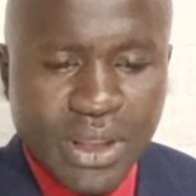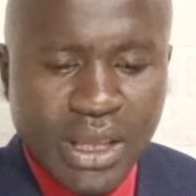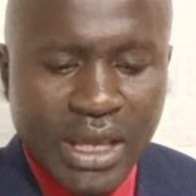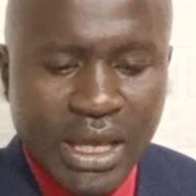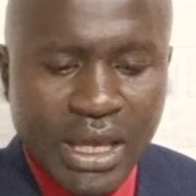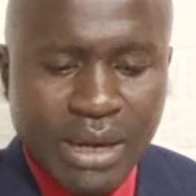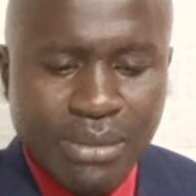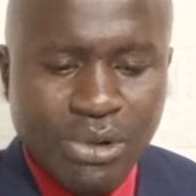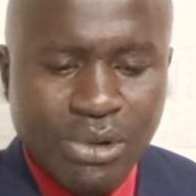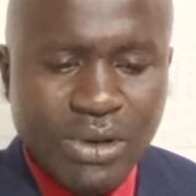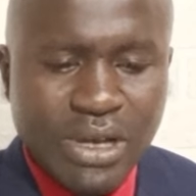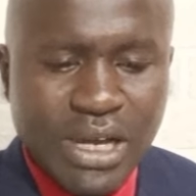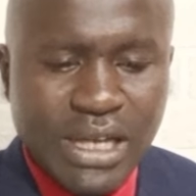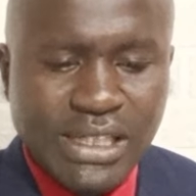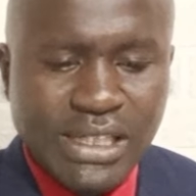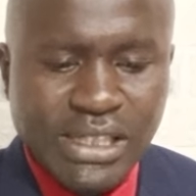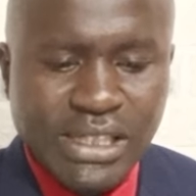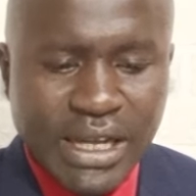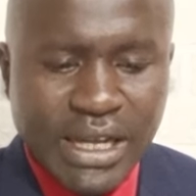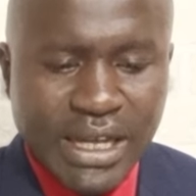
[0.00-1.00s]
And I'm looking at
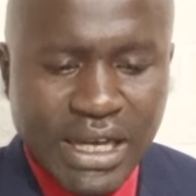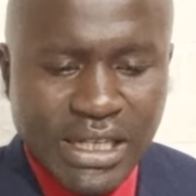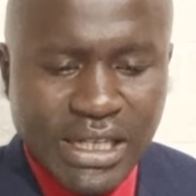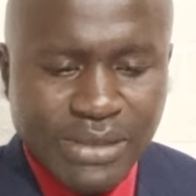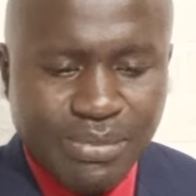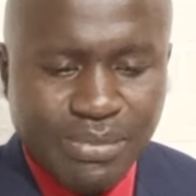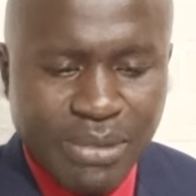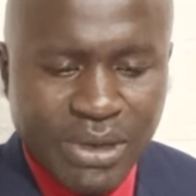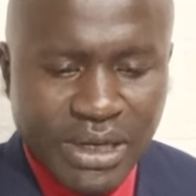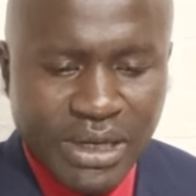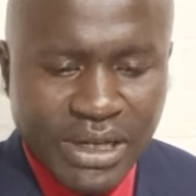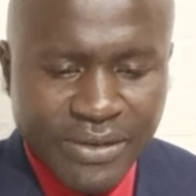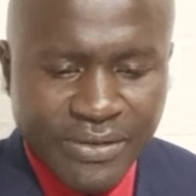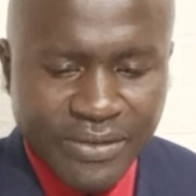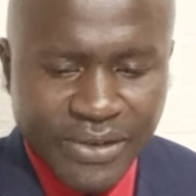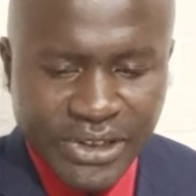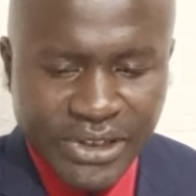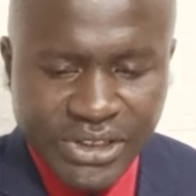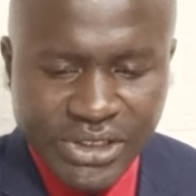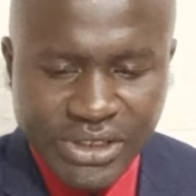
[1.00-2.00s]
it, I can't believe
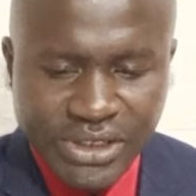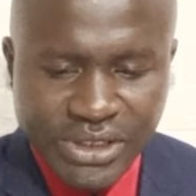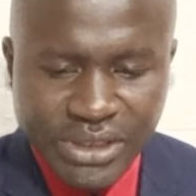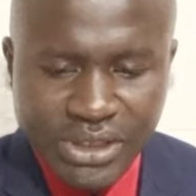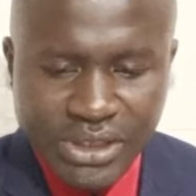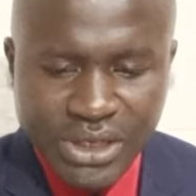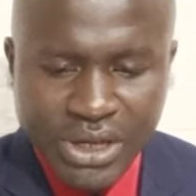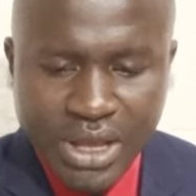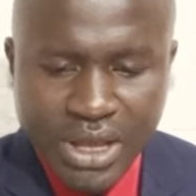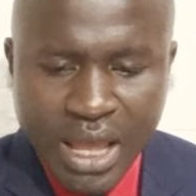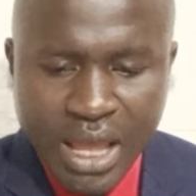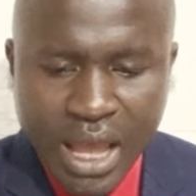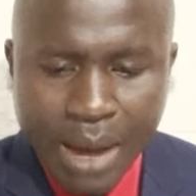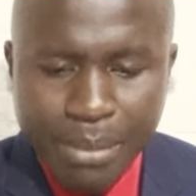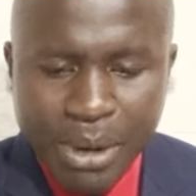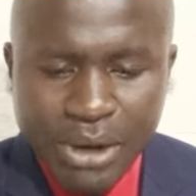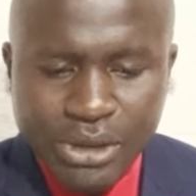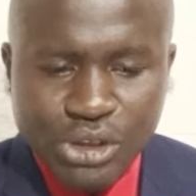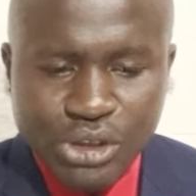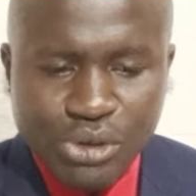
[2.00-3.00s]
it.
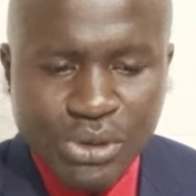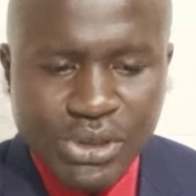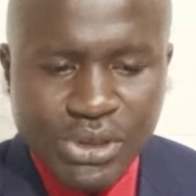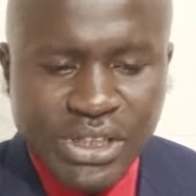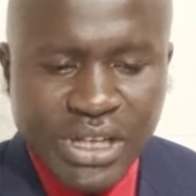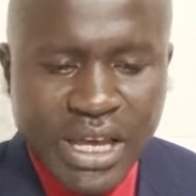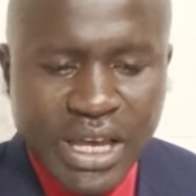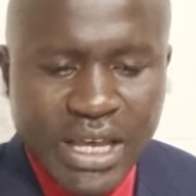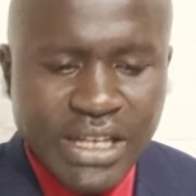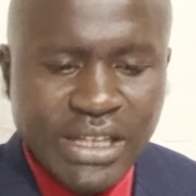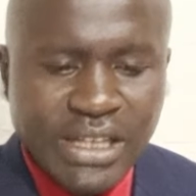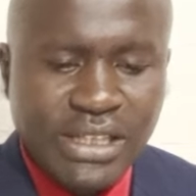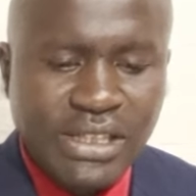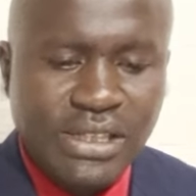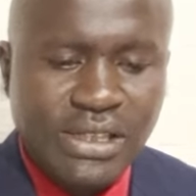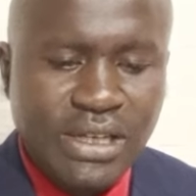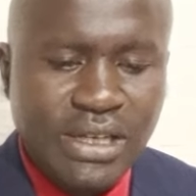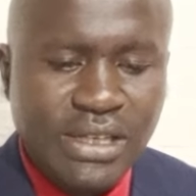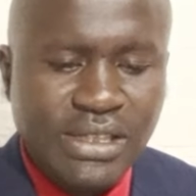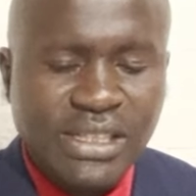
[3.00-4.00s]
About
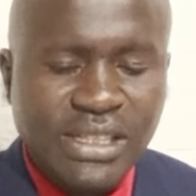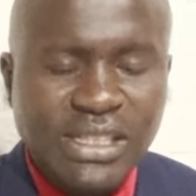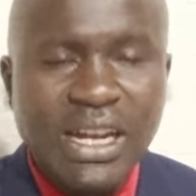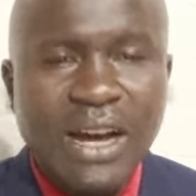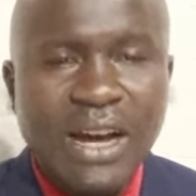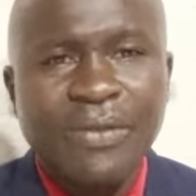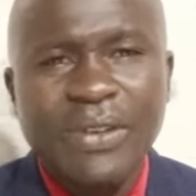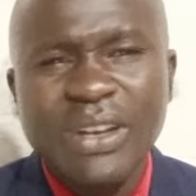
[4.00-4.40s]
28 staff.